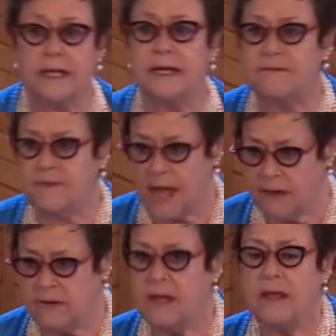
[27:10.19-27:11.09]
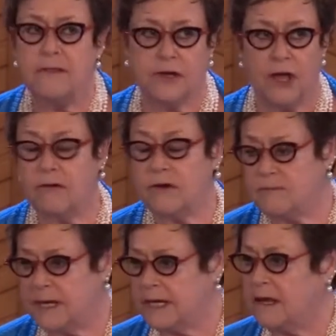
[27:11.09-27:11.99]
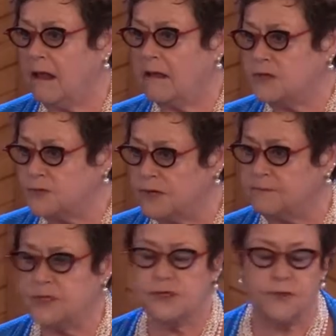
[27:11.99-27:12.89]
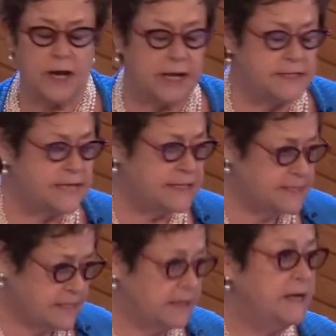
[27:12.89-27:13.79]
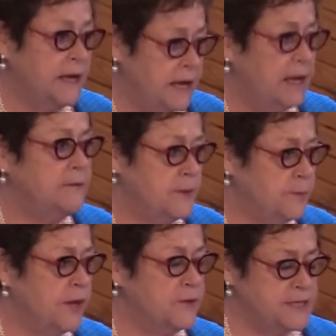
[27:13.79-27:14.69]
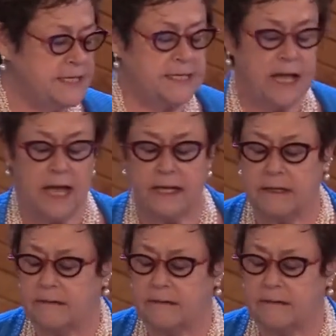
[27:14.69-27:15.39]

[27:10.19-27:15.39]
and he found the coat of many colors ripped to shreds as the brothers had done.